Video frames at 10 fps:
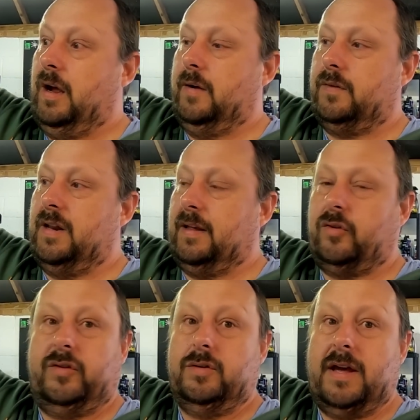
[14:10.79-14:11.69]
over the
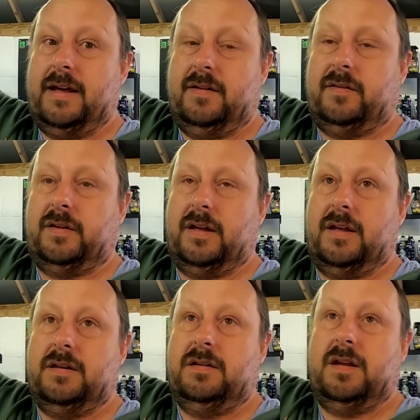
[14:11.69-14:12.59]
next few days,
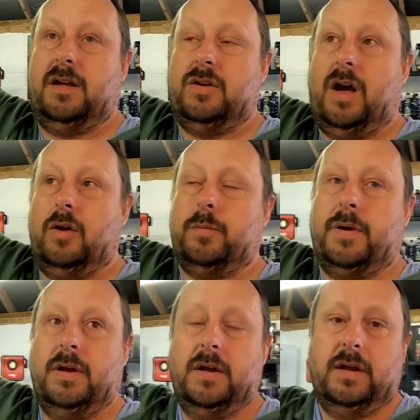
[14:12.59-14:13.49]
and you hope
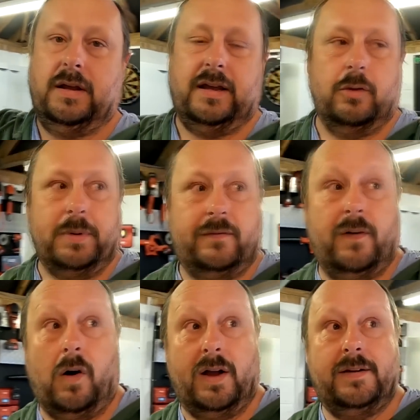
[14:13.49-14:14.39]
he'll be
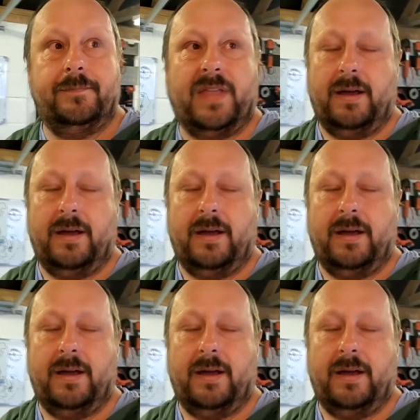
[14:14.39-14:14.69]
fine.